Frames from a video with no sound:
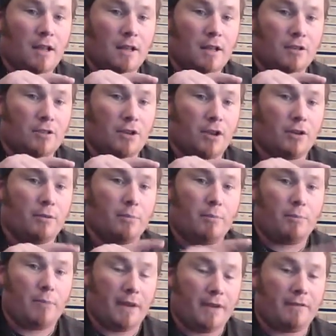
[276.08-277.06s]
So
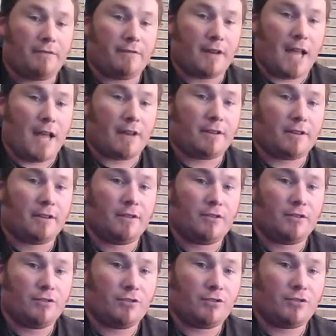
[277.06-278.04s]
B flat,
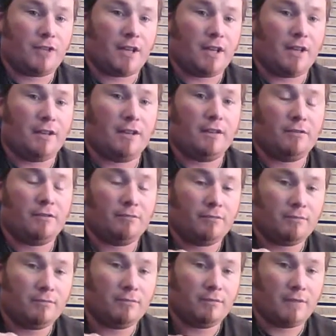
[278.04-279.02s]
C,
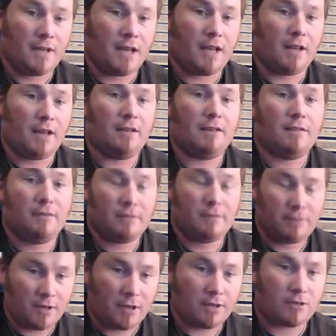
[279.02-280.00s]
D, and
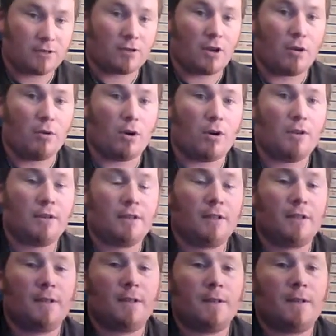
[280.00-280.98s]
so on.
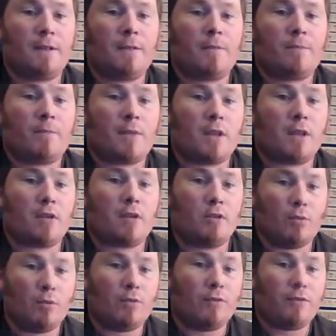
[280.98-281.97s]

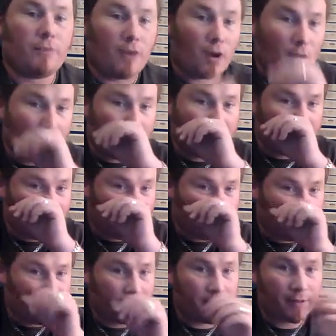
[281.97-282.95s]
You will find
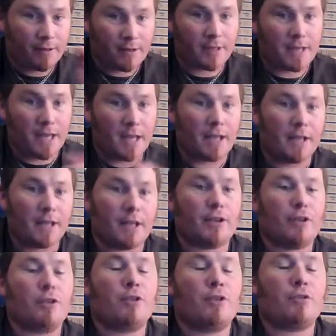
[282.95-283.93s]
the key that you're
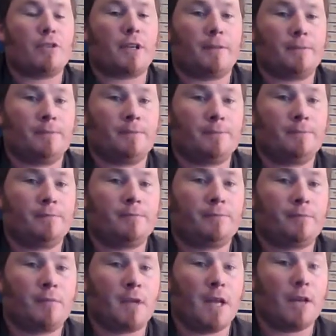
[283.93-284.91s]
using,
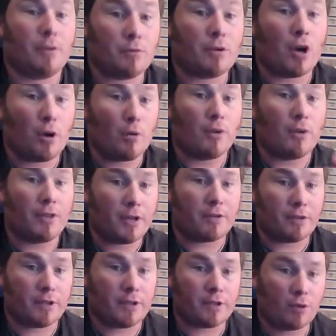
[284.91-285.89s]
and you'll know what
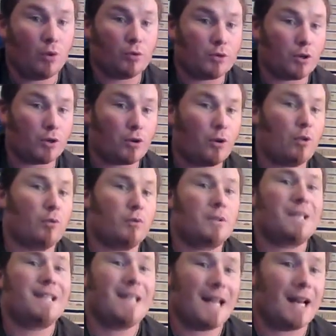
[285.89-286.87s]
these chords are called
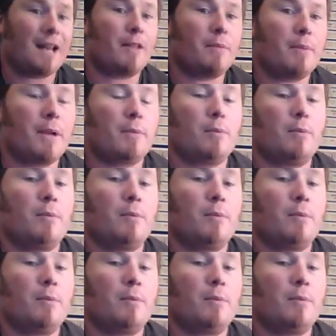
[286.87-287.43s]
to tell other people.